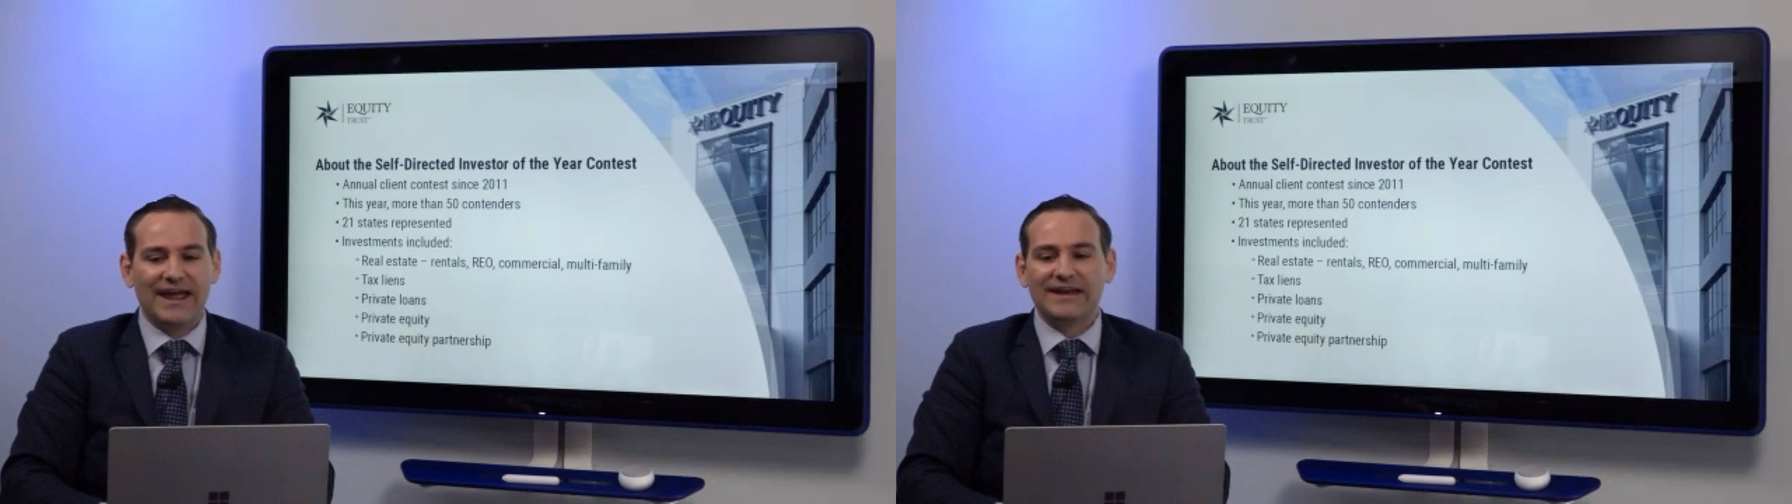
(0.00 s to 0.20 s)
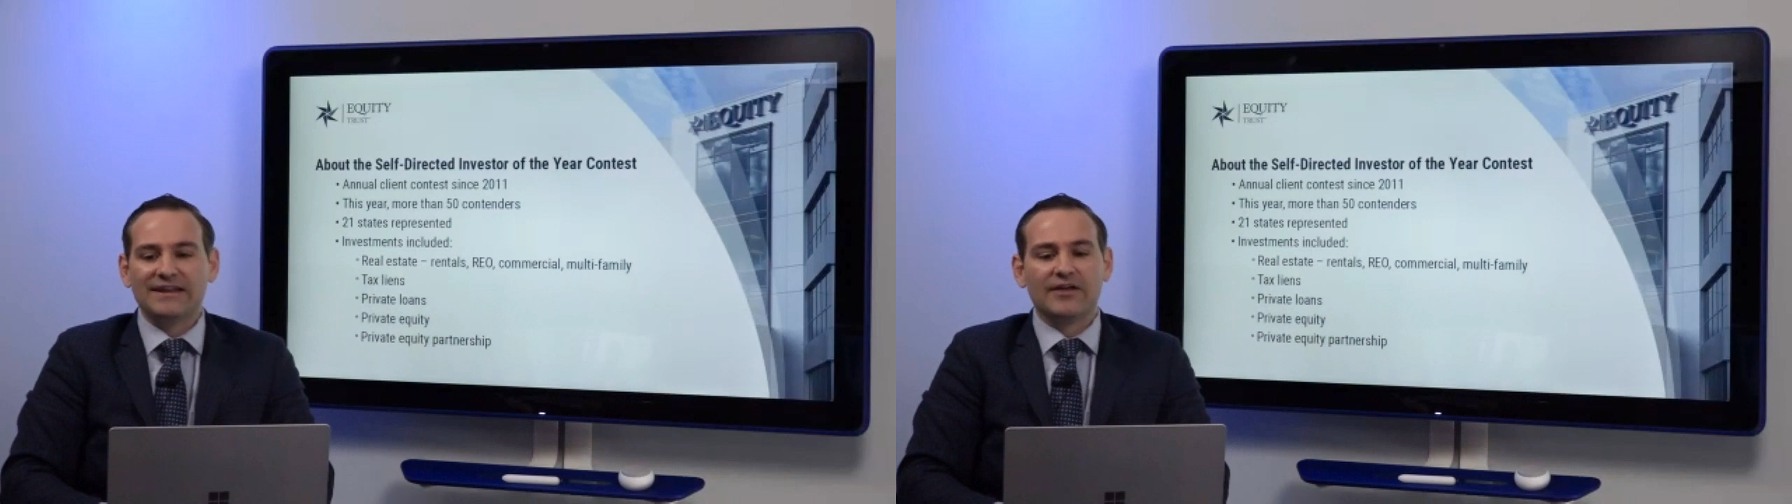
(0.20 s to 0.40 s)

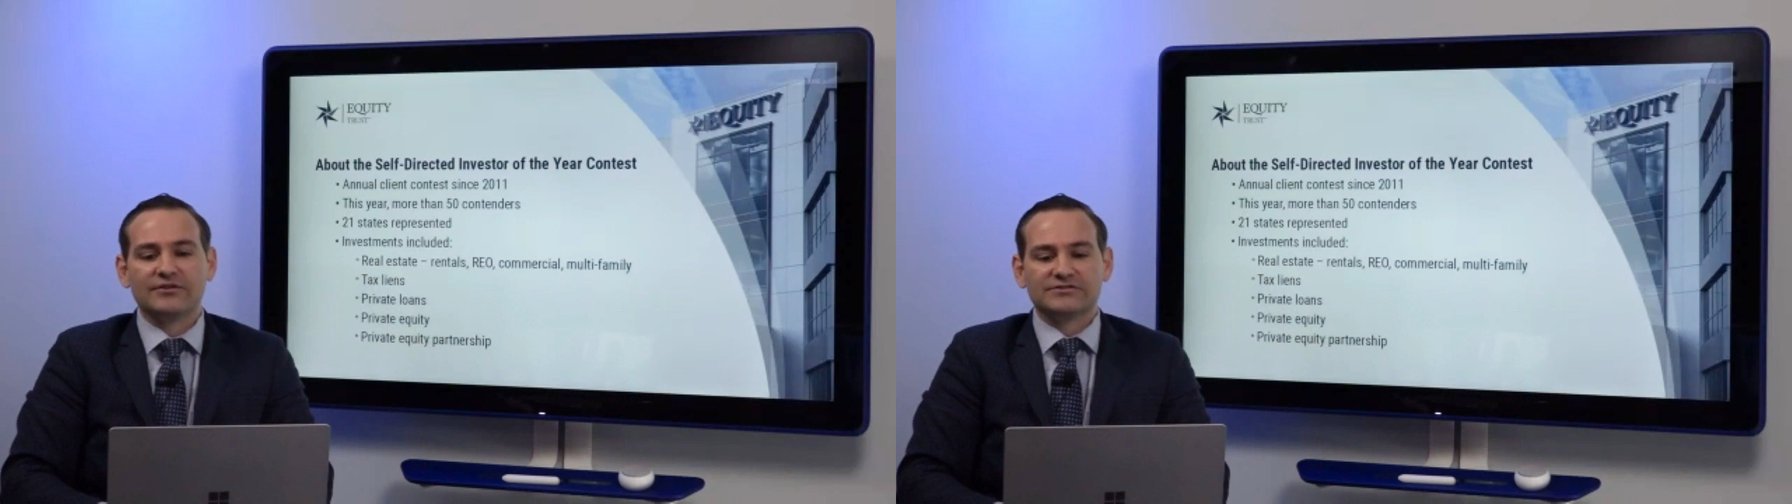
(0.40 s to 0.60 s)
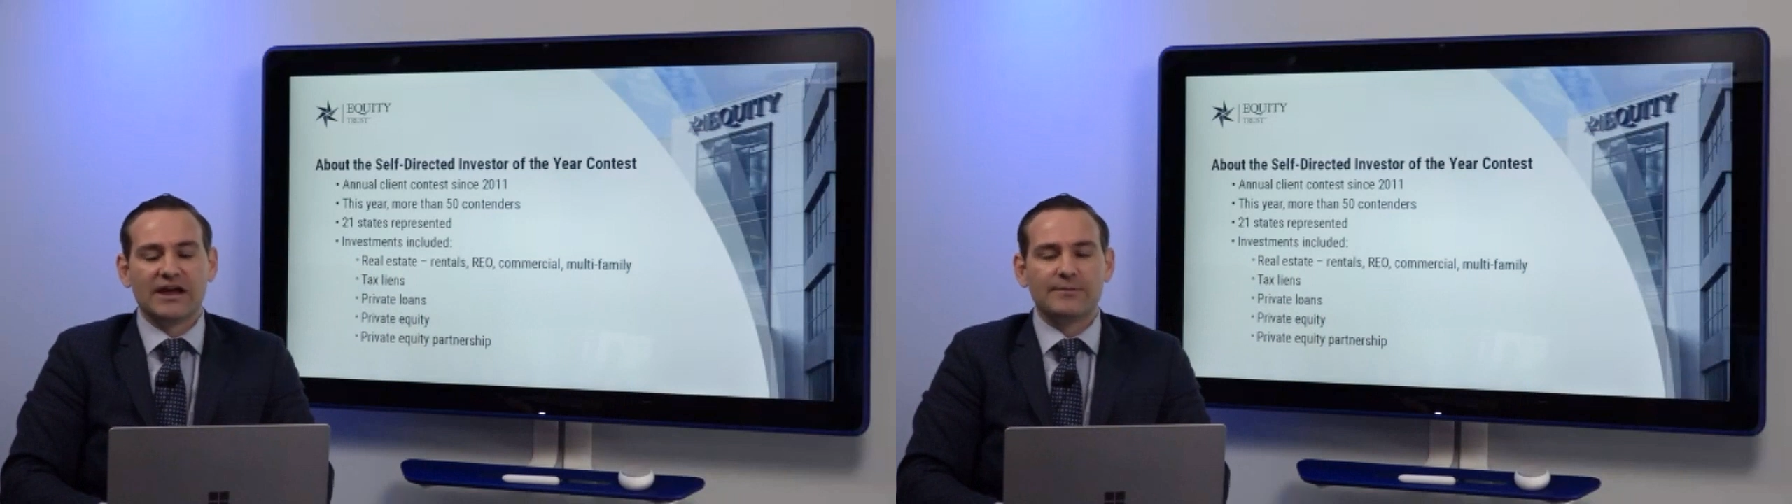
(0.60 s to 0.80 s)
any
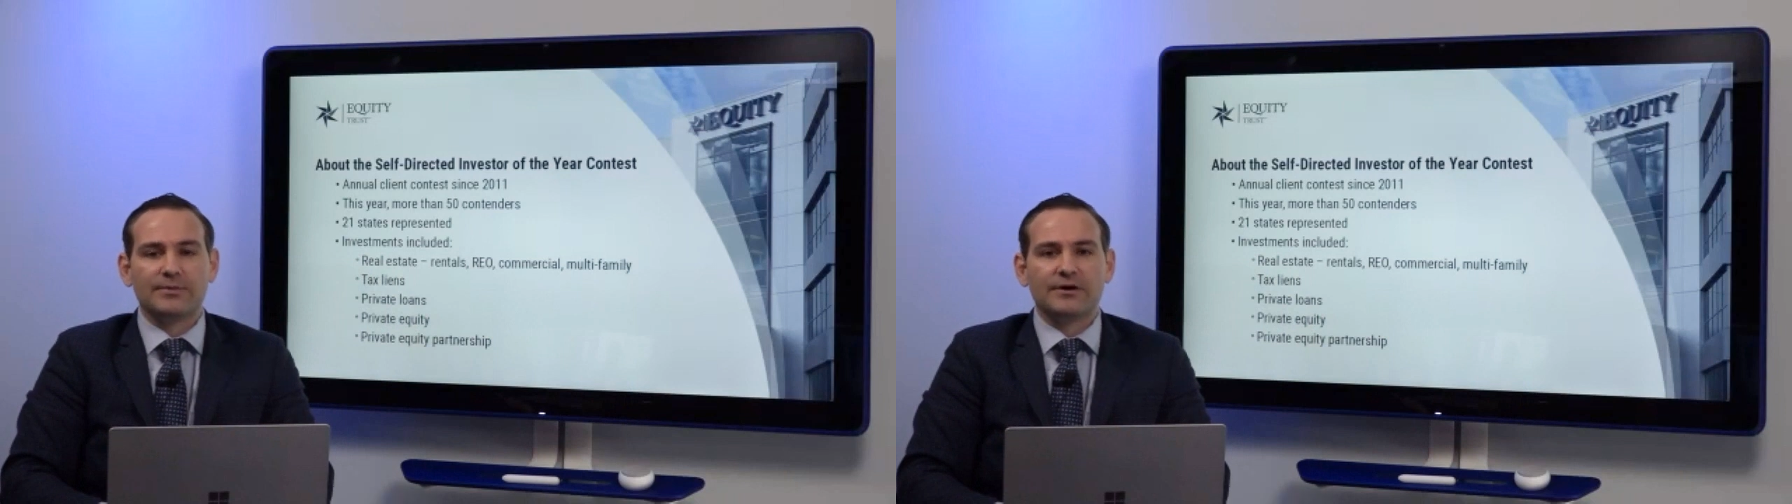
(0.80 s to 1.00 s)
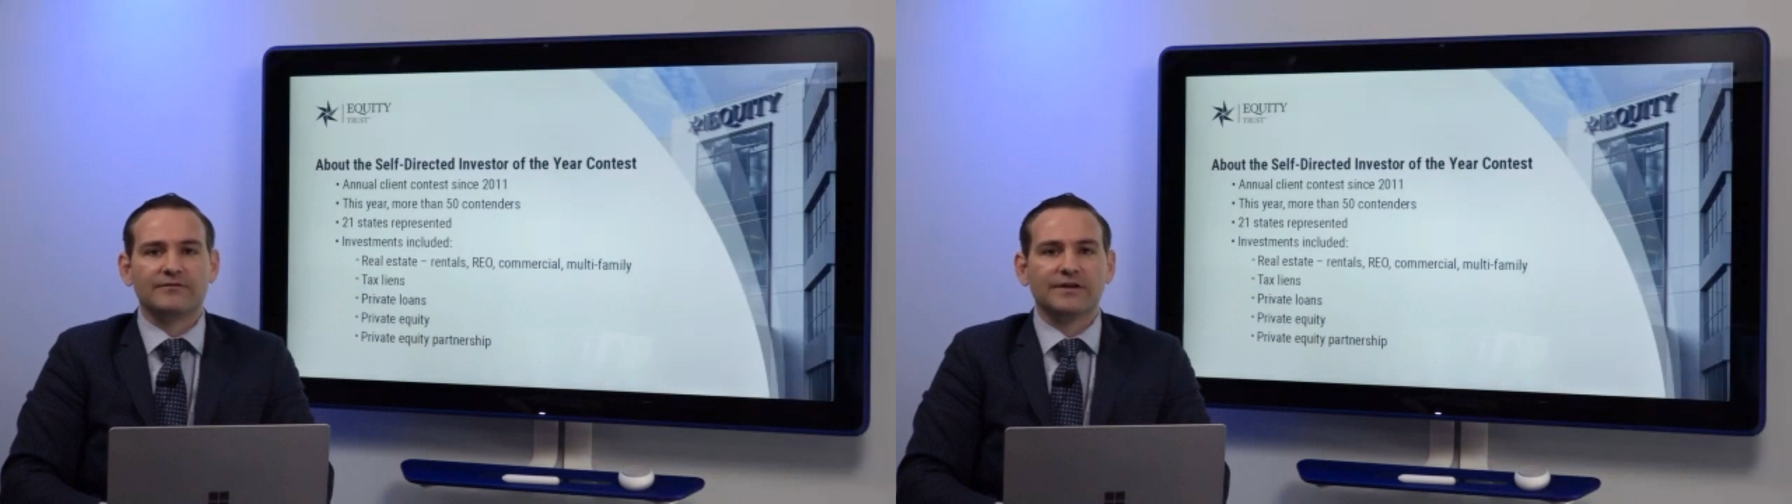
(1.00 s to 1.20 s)
other
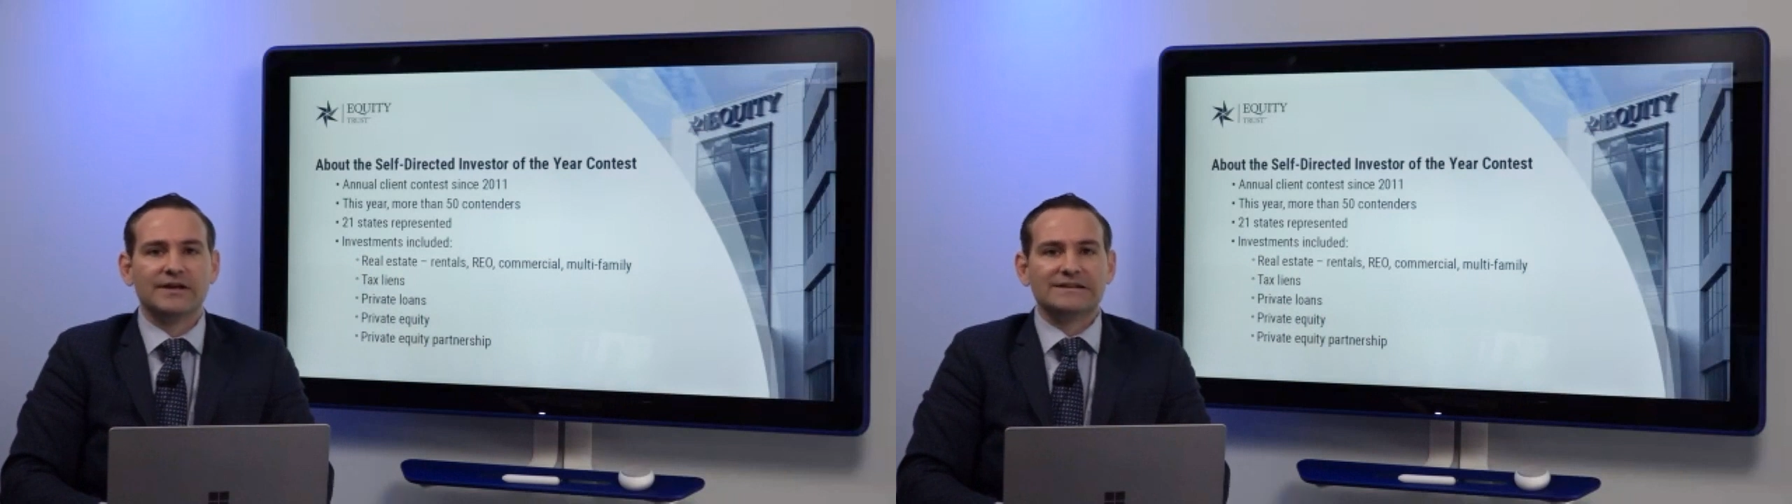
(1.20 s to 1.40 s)
type of